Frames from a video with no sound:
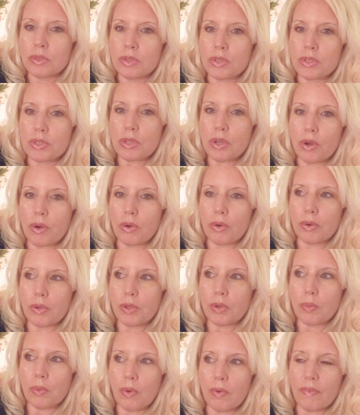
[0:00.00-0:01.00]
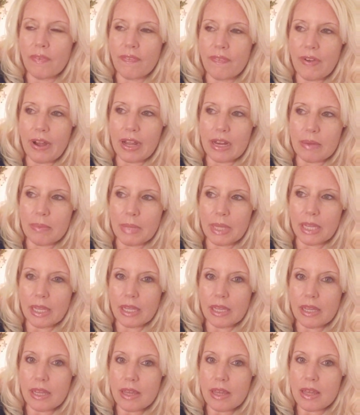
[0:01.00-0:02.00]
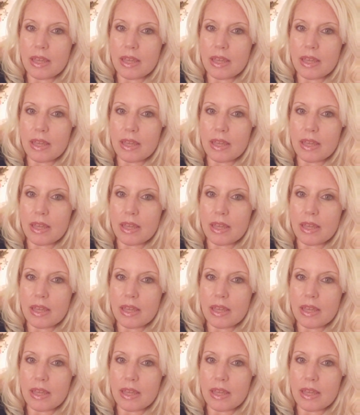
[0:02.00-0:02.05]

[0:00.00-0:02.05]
So you won't find me